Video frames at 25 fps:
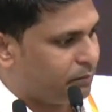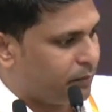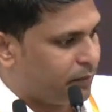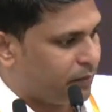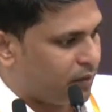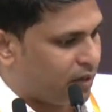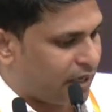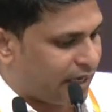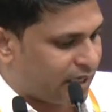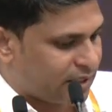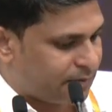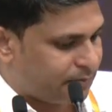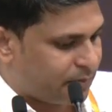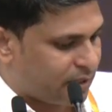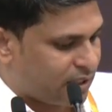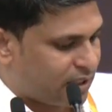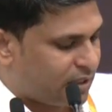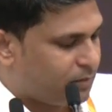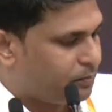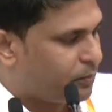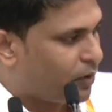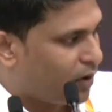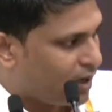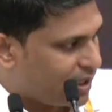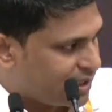as per the
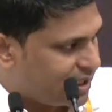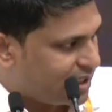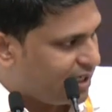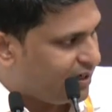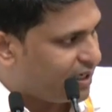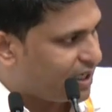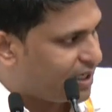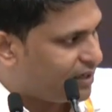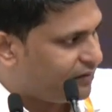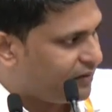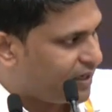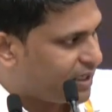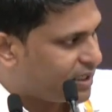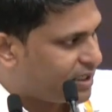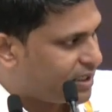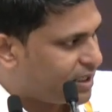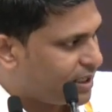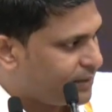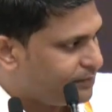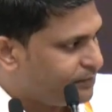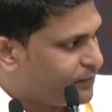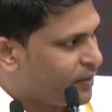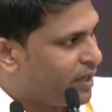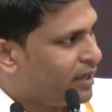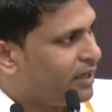policy intervention,
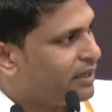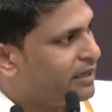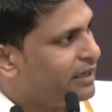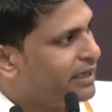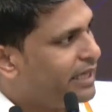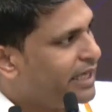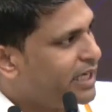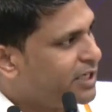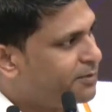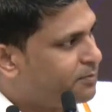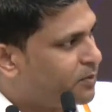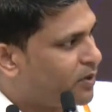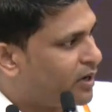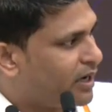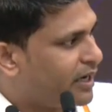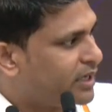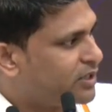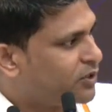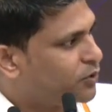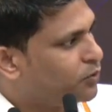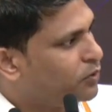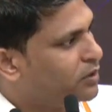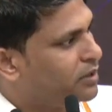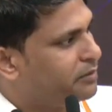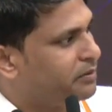these products
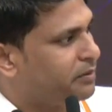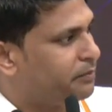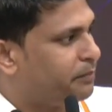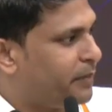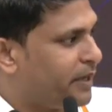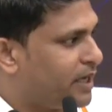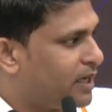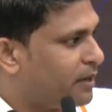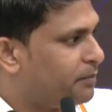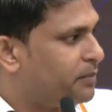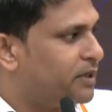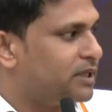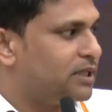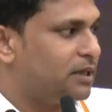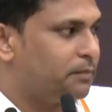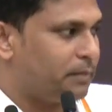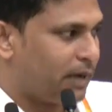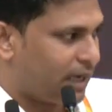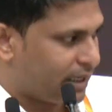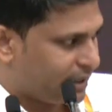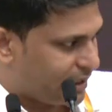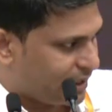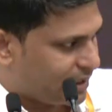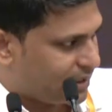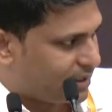could pick up in the
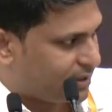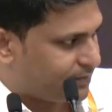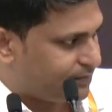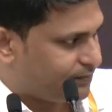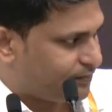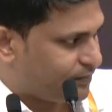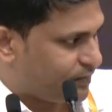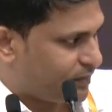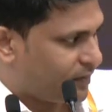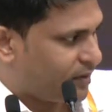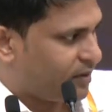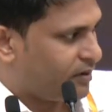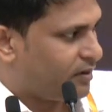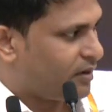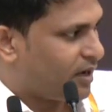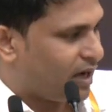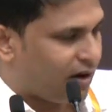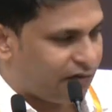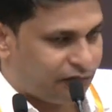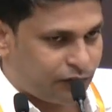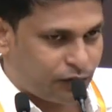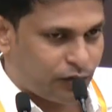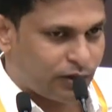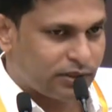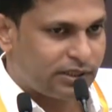market.
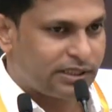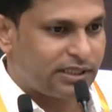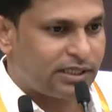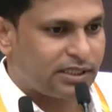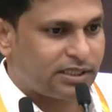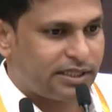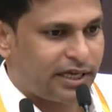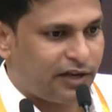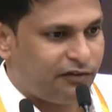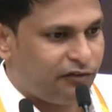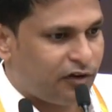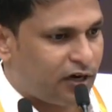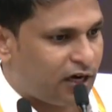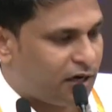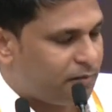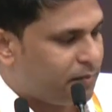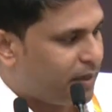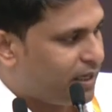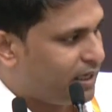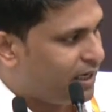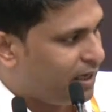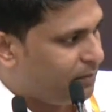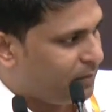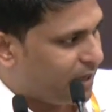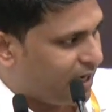Of course, it is
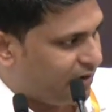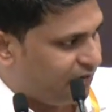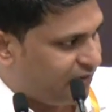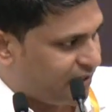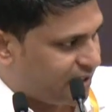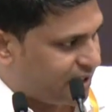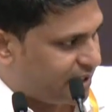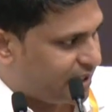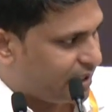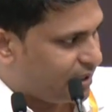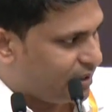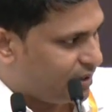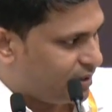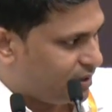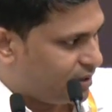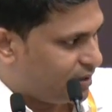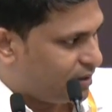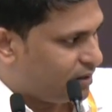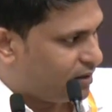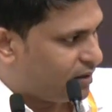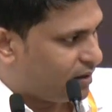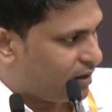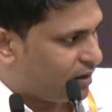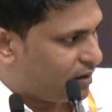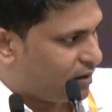environmentally beneficial
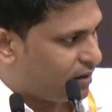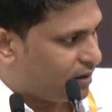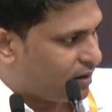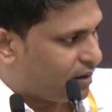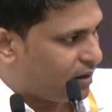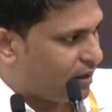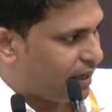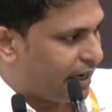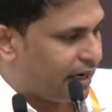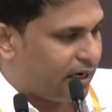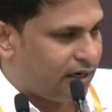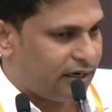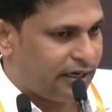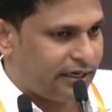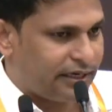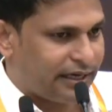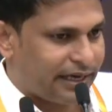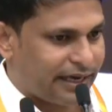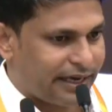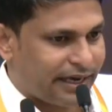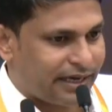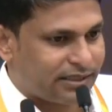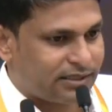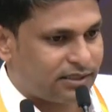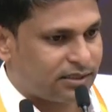and it
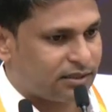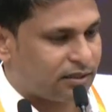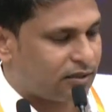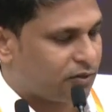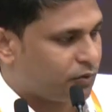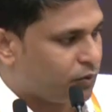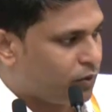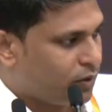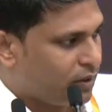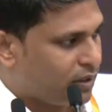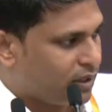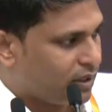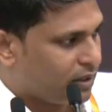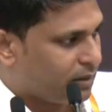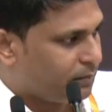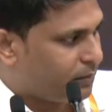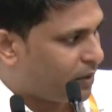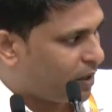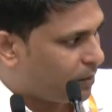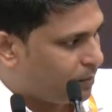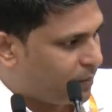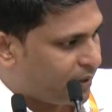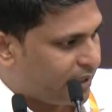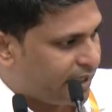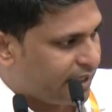has good
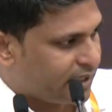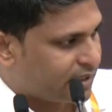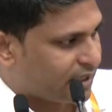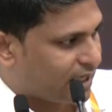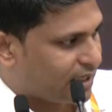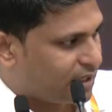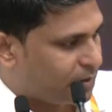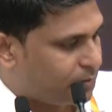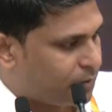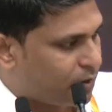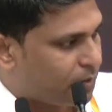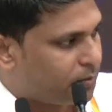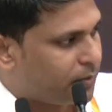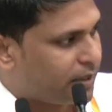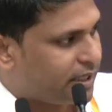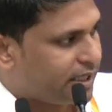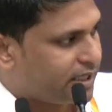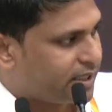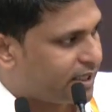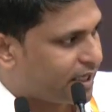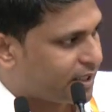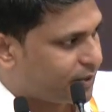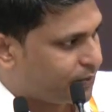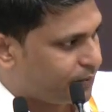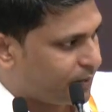properties, other properties
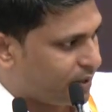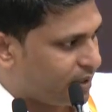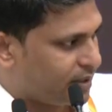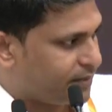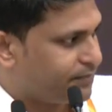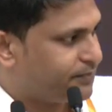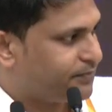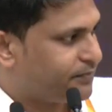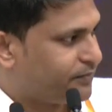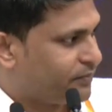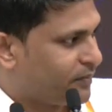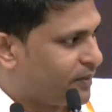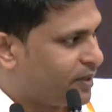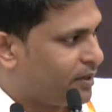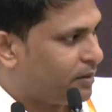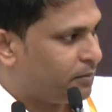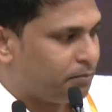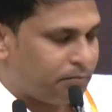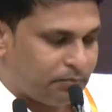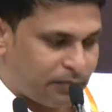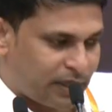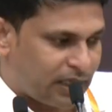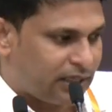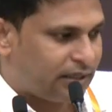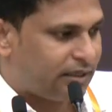as well.
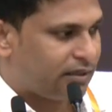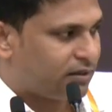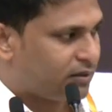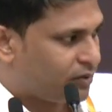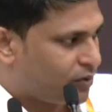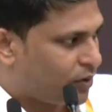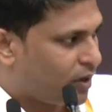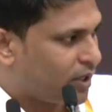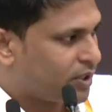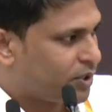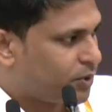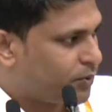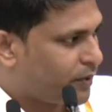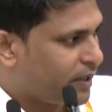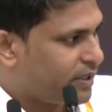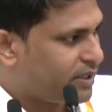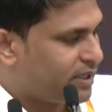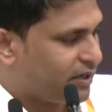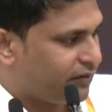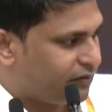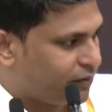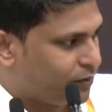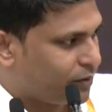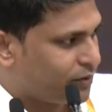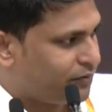But cost-wise,
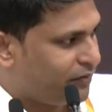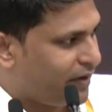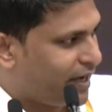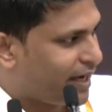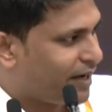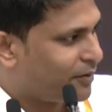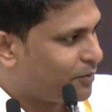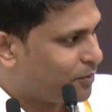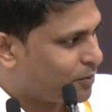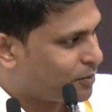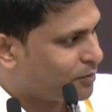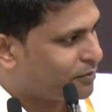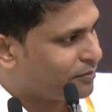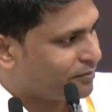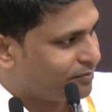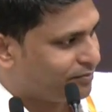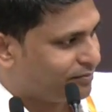of course, we have to